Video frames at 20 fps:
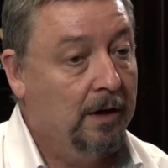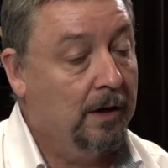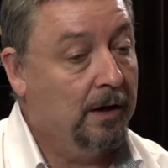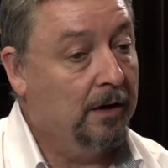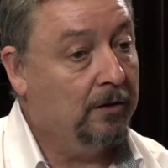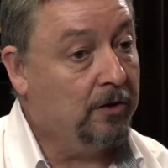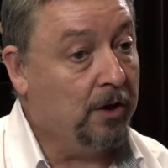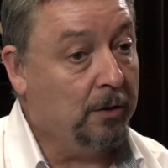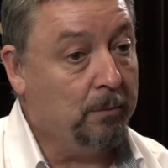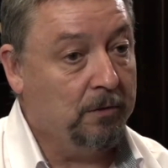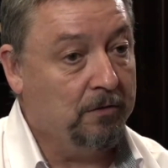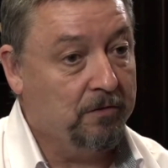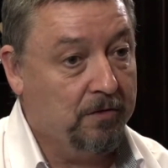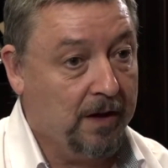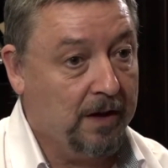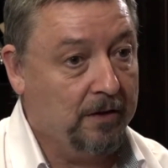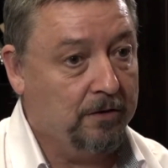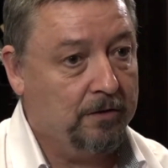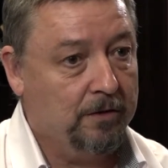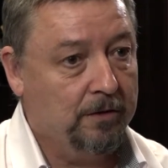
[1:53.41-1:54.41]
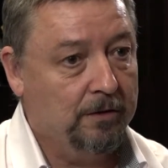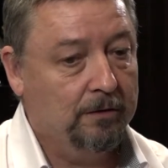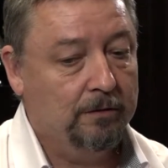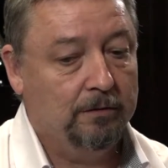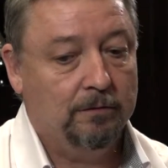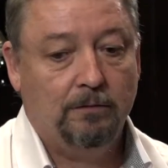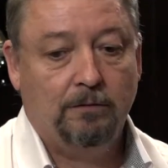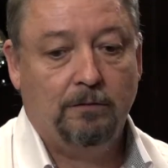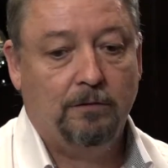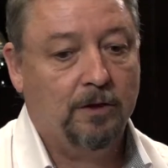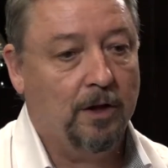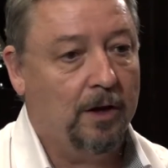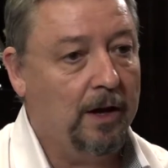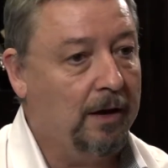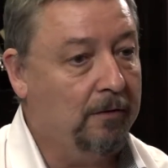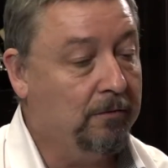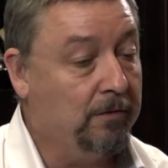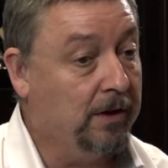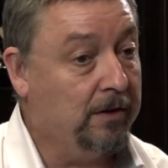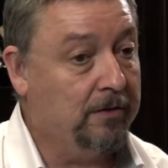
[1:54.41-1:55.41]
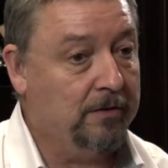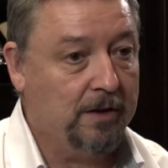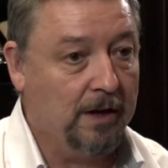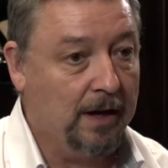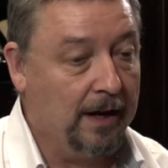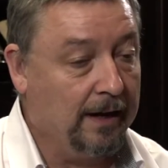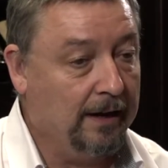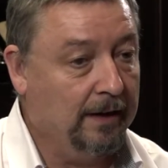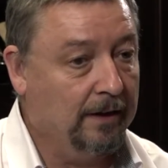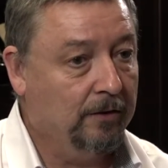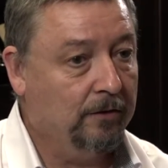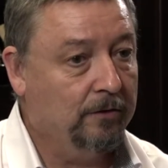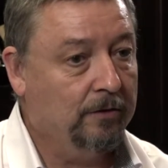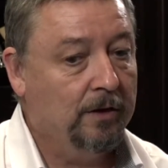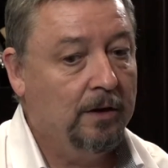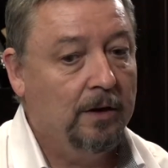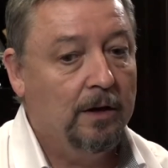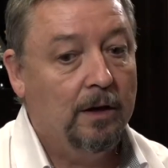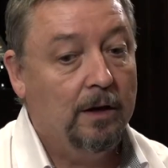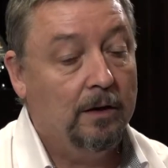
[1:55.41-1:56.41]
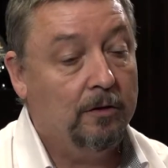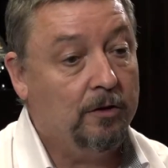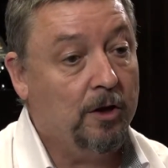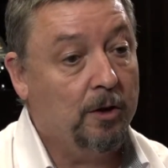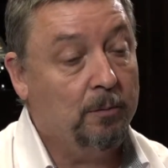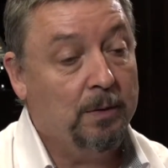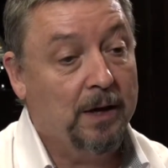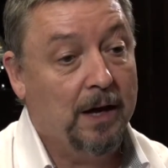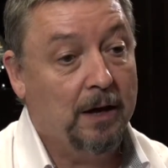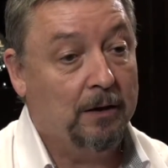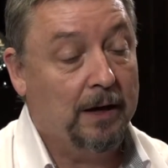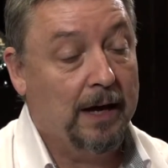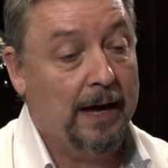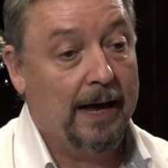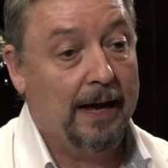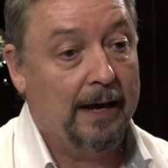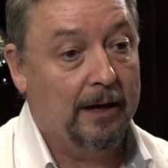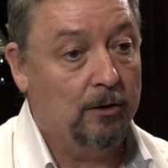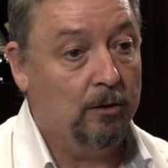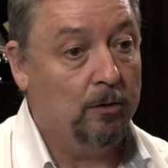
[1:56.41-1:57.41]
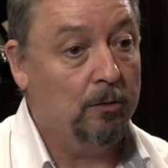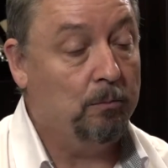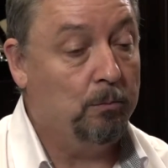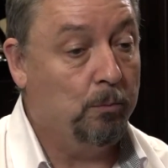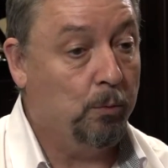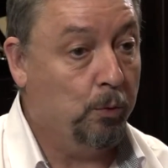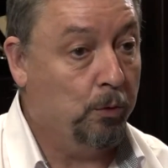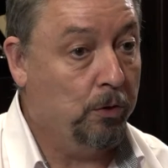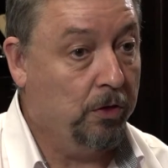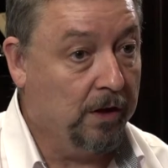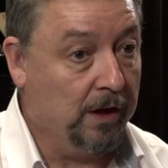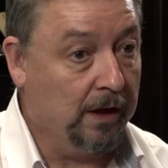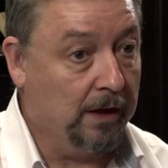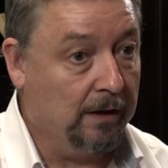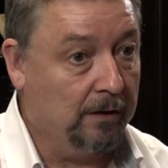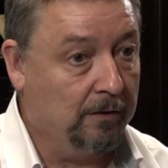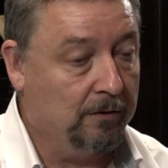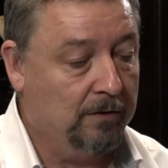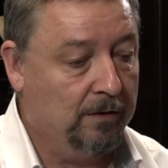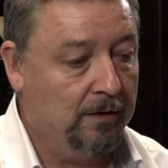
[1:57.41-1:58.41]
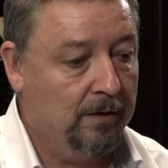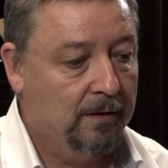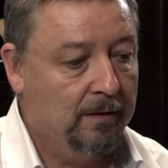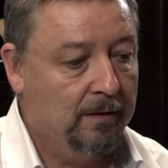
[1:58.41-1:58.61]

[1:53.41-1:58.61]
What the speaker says: It's going to be faster, it's going to have less delays, it's going to be able to handle more things.